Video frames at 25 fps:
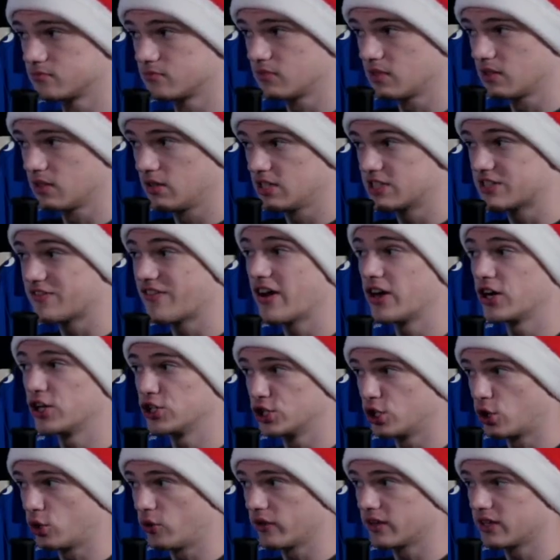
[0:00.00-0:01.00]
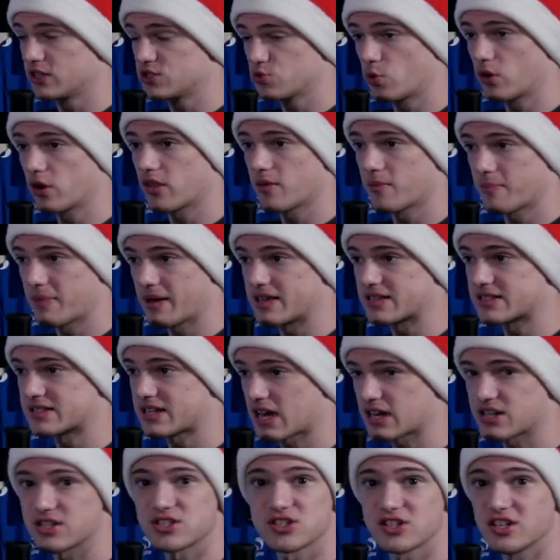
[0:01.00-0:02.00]
He's a very good goalie. He's one of the best
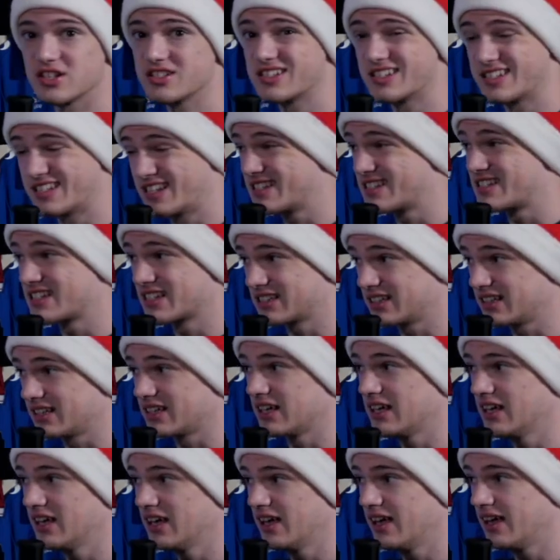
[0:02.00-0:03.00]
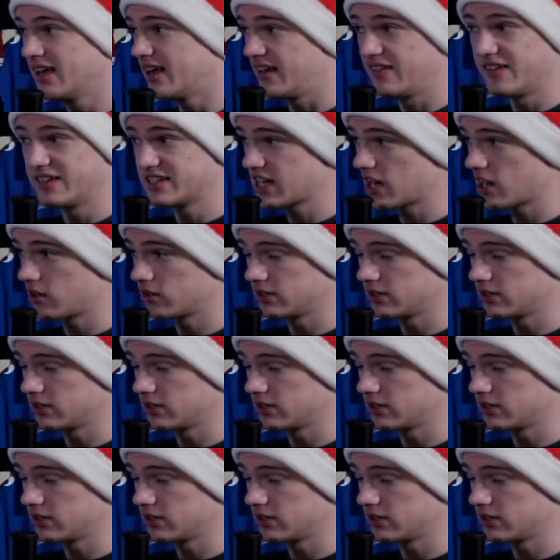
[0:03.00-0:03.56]
actually, statistically in the entire league.